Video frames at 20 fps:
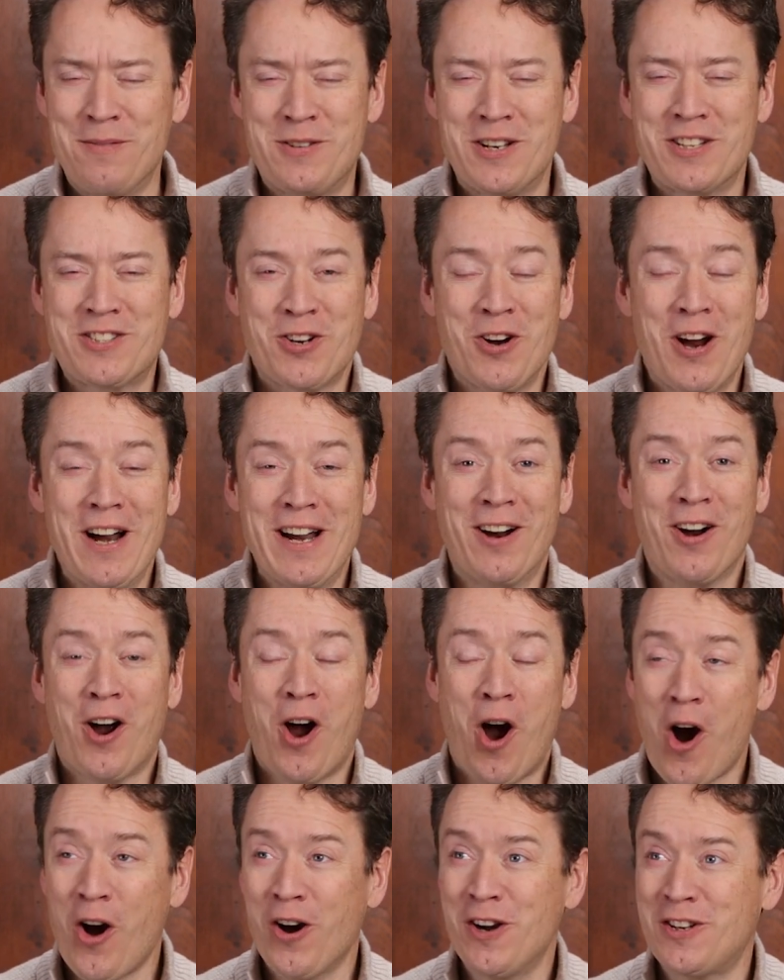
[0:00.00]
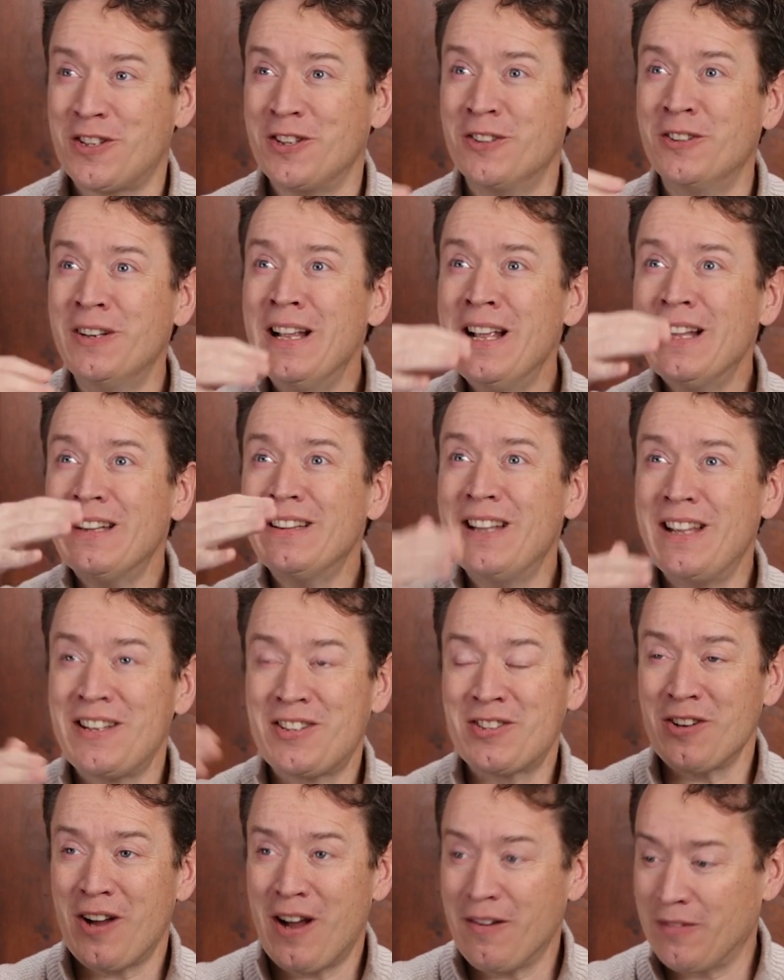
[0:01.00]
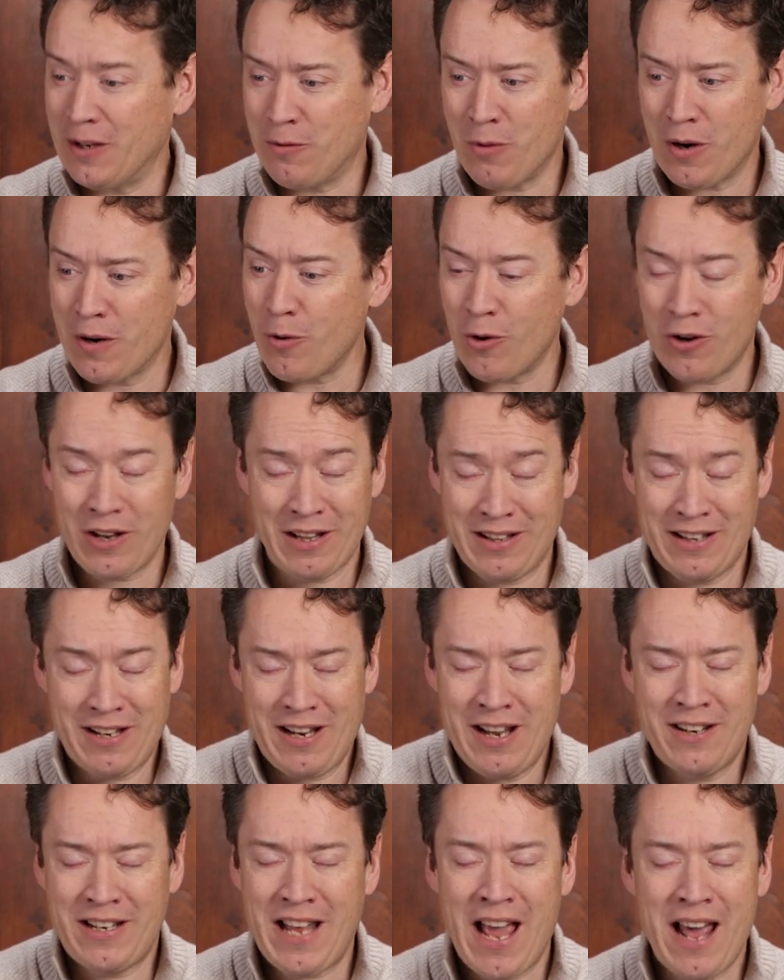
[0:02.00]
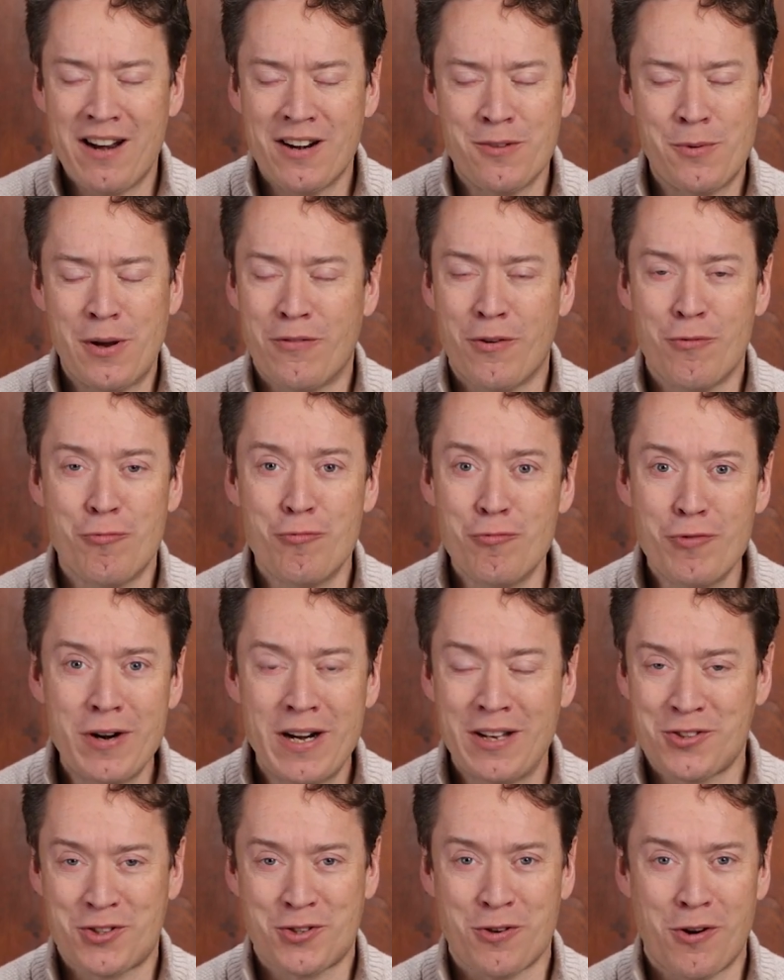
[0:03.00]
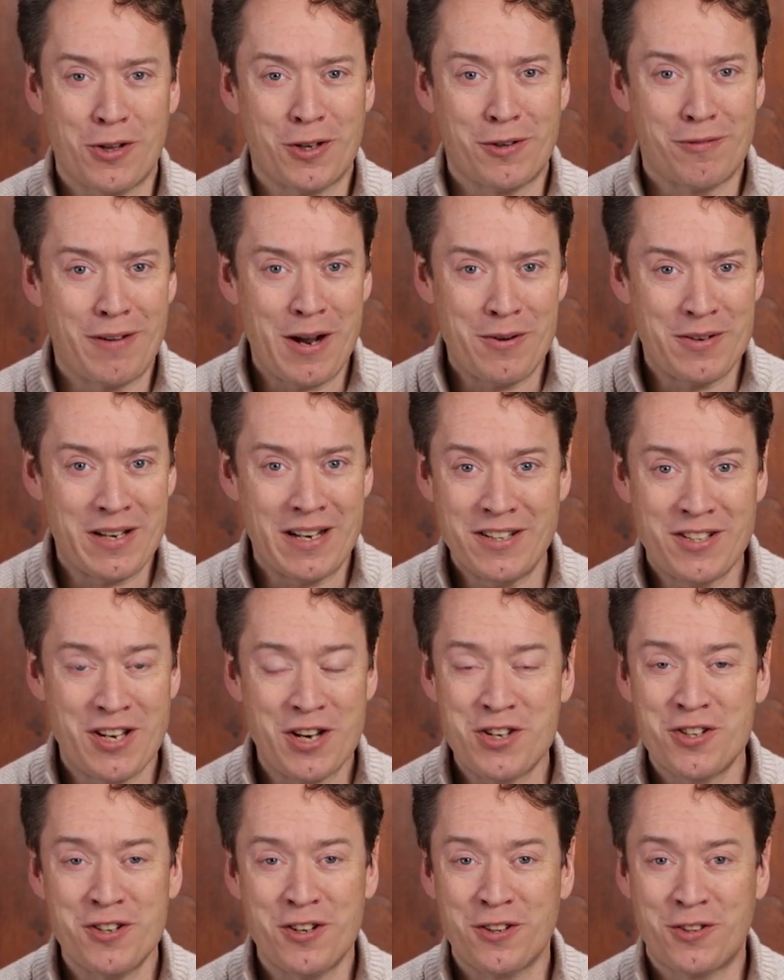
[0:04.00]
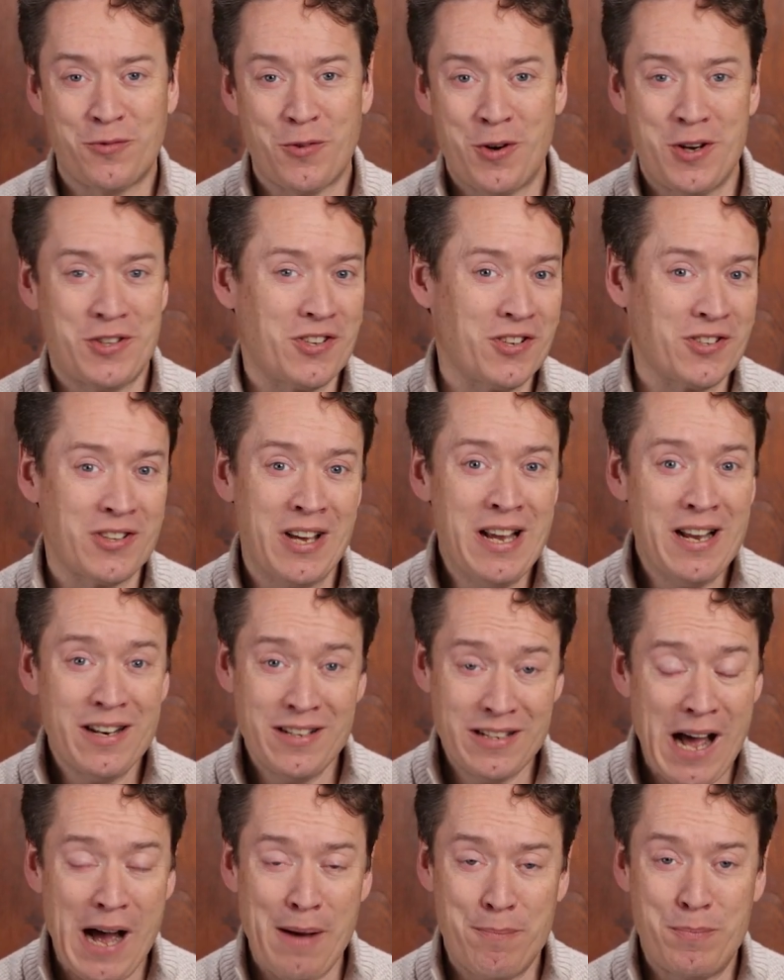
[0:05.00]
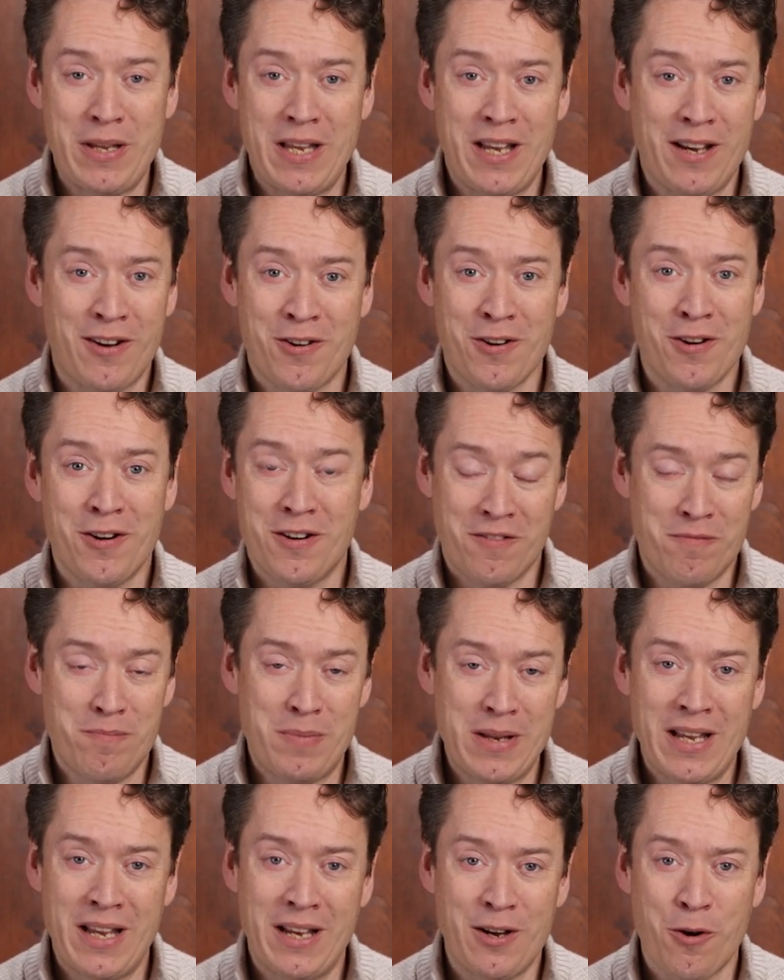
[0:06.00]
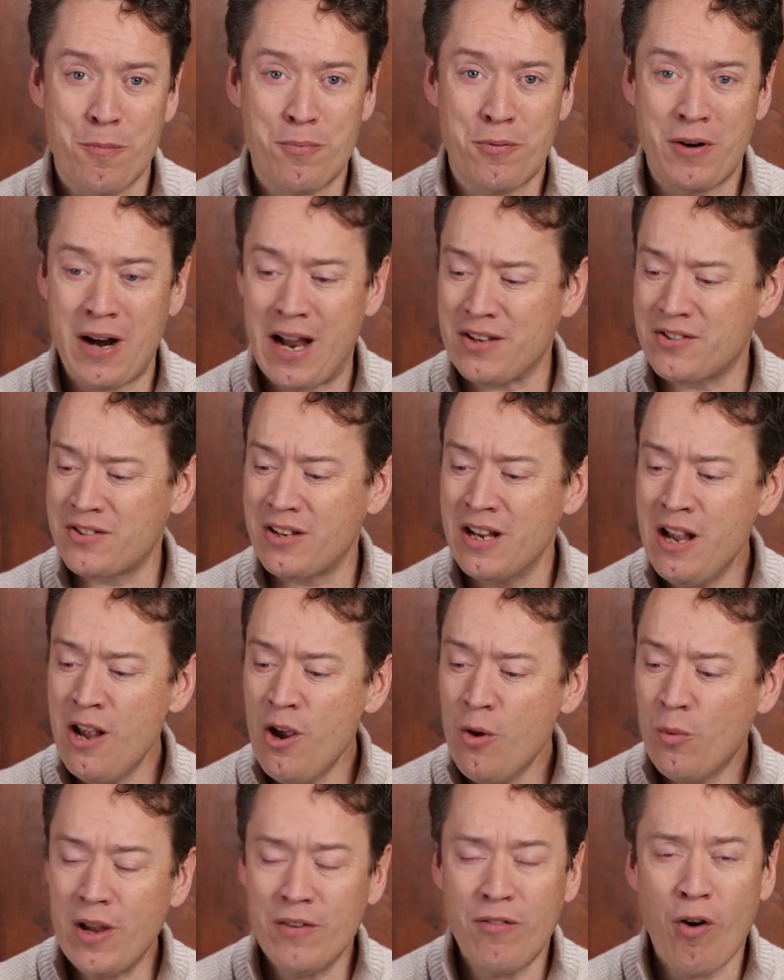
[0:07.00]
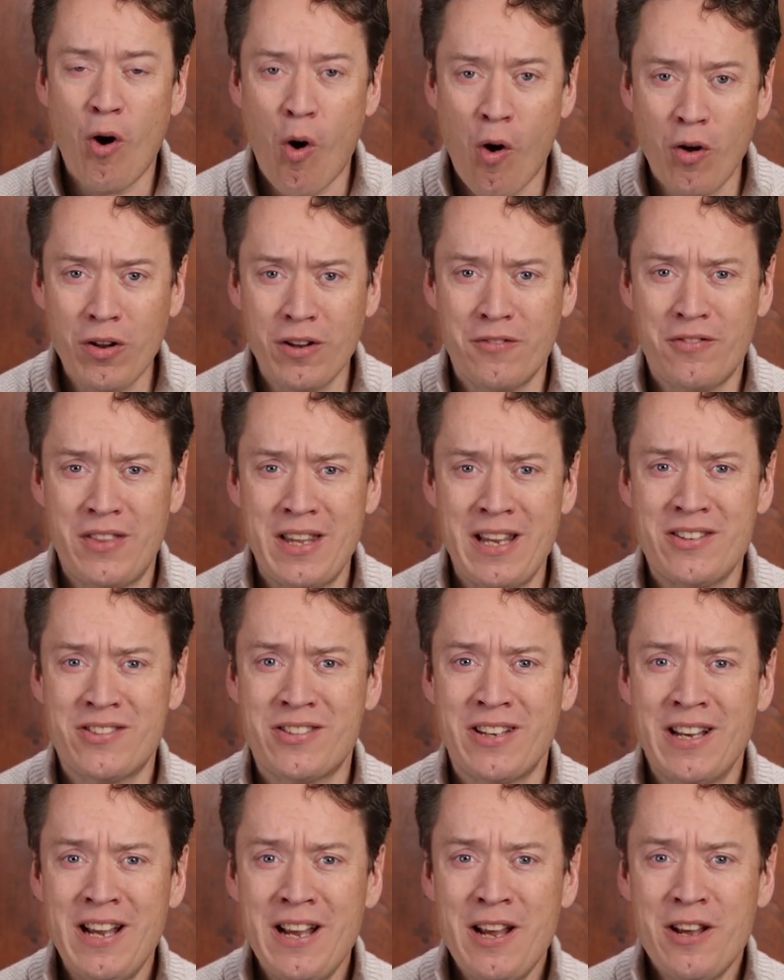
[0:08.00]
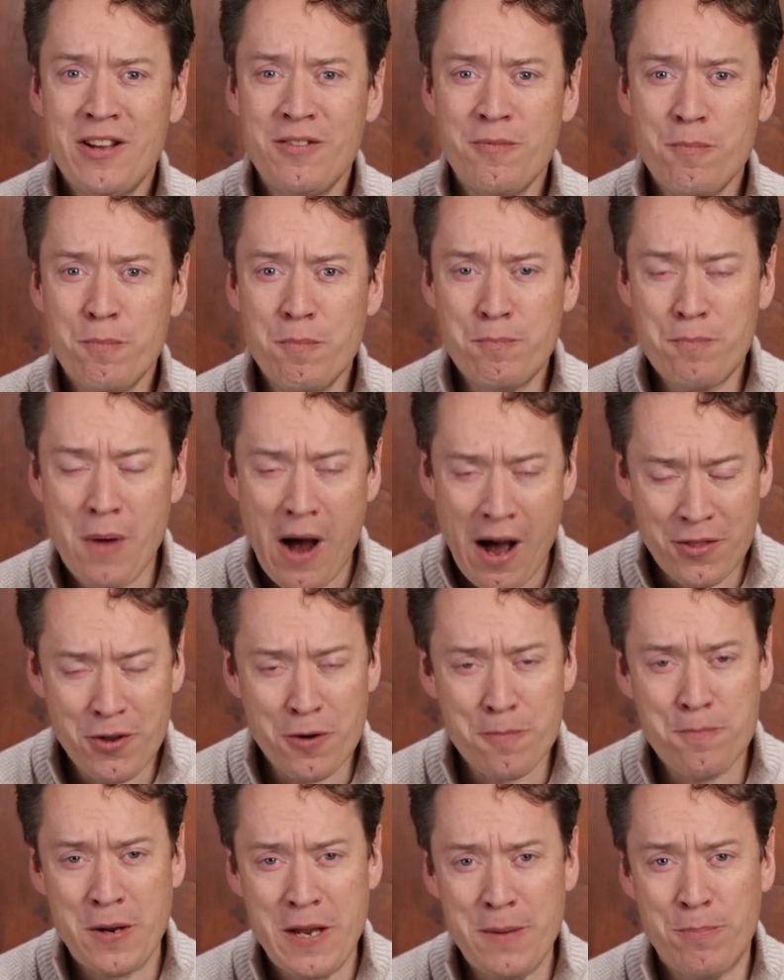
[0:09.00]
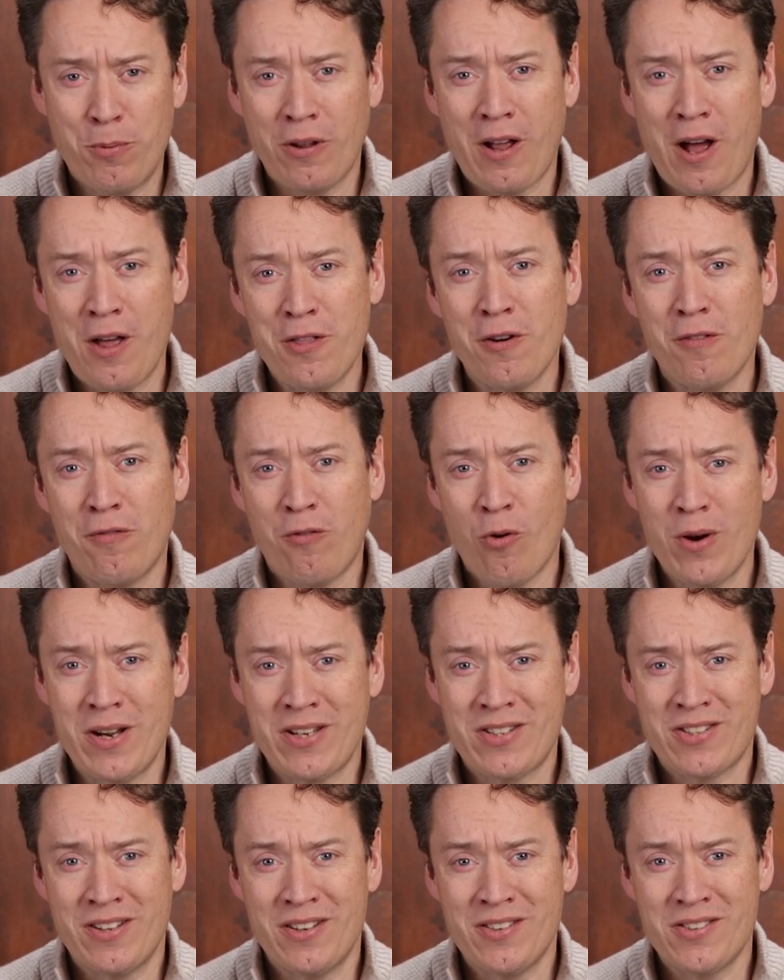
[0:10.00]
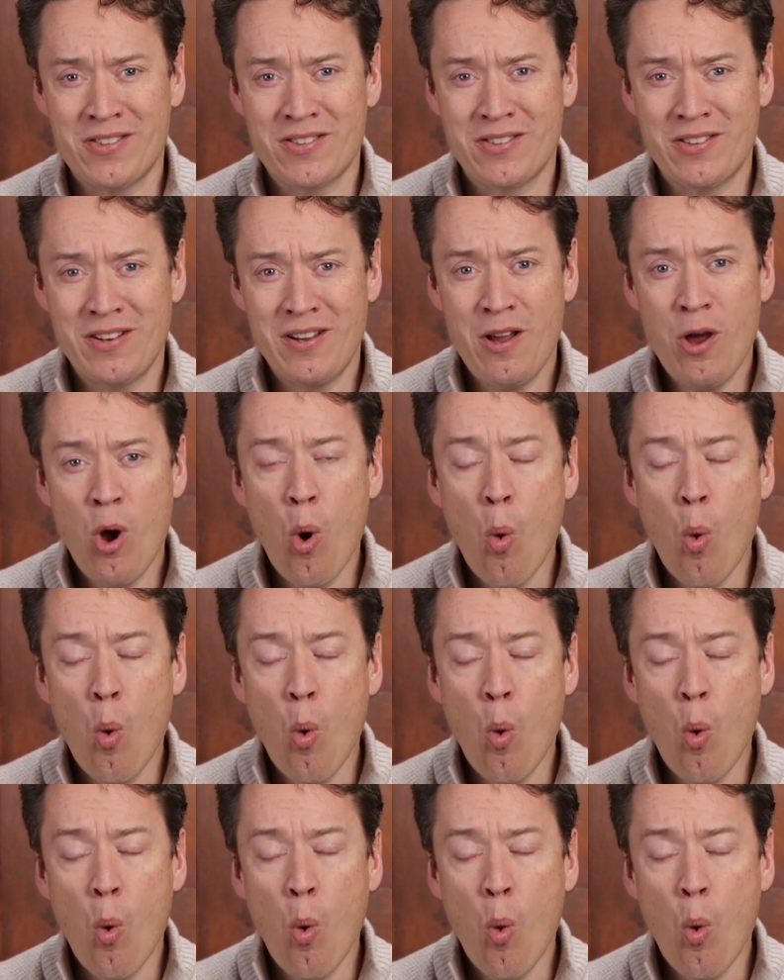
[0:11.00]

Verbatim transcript: just trying hard to list off, like, what about in Canada? We have a real struggle around Indigenous voices not being heard, of being oppressed. We have all of these other people, other voices.